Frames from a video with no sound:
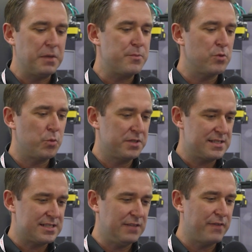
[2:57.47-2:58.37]
People want to
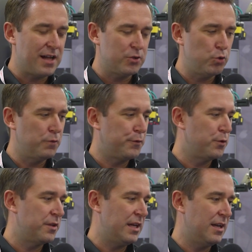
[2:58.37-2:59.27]
see value
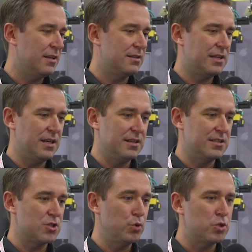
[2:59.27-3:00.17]
for the
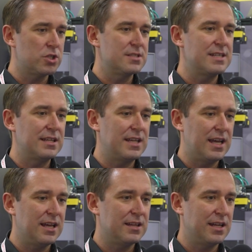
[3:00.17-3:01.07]
solutions that
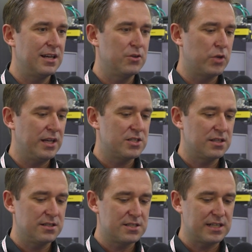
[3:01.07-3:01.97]
they're looking
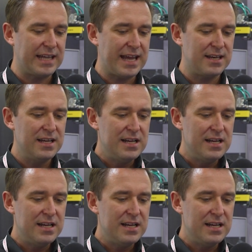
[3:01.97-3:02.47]
to get.